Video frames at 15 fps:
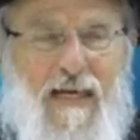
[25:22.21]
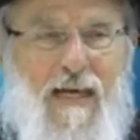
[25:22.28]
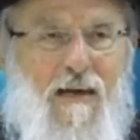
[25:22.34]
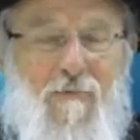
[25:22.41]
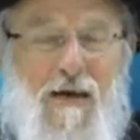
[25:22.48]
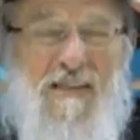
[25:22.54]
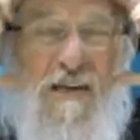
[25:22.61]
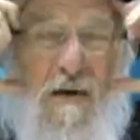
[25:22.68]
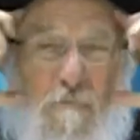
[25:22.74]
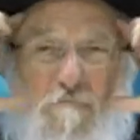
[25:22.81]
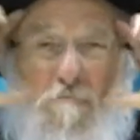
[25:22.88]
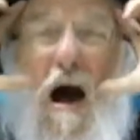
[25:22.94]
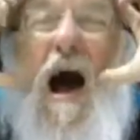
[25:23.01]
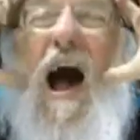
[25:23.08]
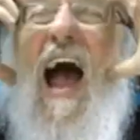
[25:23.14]
can't imagine a
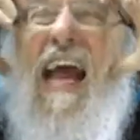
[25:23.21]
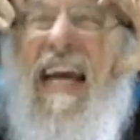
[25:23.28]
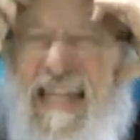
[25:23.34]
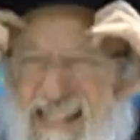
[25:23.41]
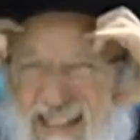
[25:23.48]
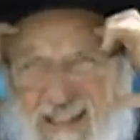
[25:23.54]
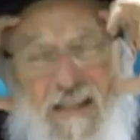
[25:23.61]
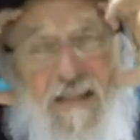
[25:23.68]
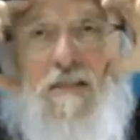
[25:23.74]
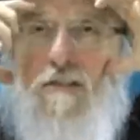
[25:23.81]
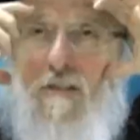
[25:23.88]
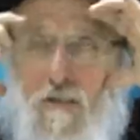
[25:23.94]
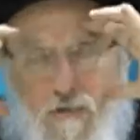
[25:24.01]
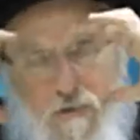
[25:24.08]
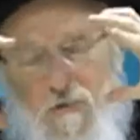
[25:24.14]
mind
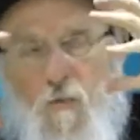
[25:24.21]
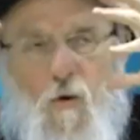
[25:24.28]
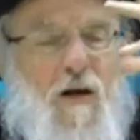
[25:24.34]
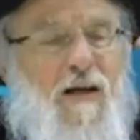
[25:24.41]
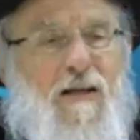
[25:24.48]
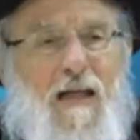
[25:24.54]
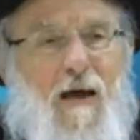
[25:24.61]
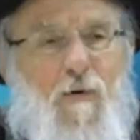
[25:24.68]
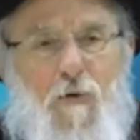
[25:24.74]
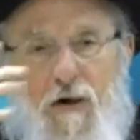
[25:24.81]
working that